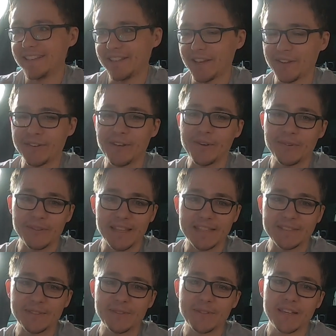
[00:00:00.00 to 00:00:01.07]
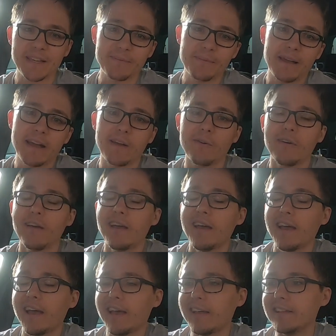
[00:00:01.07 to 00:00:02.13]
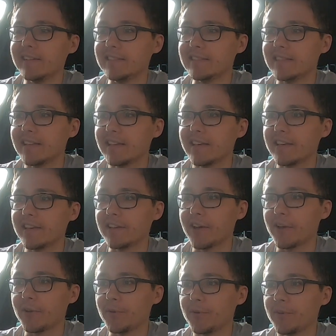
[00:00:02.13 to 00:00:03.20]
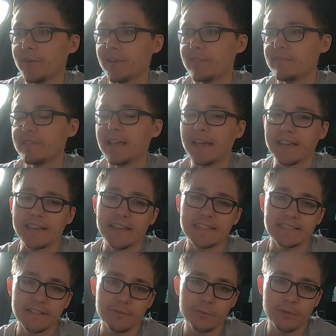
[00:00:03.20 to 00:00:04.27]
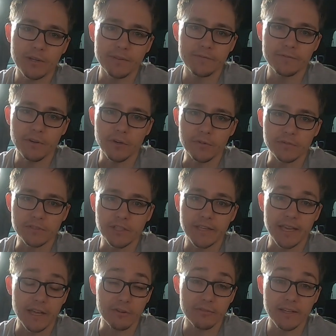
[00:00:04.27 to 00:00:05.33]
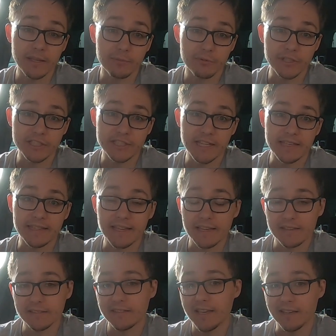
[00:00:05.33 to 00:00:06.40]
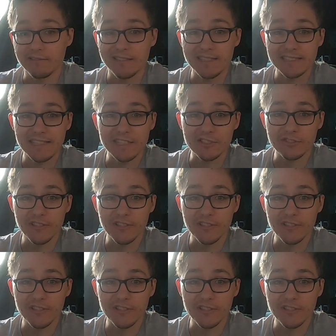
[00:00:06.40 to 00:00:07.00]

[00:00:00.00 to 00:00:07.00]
know what they're talking about, and yeah, gets everyone involved. So yeah, I really appreciate that. And yeah, let's get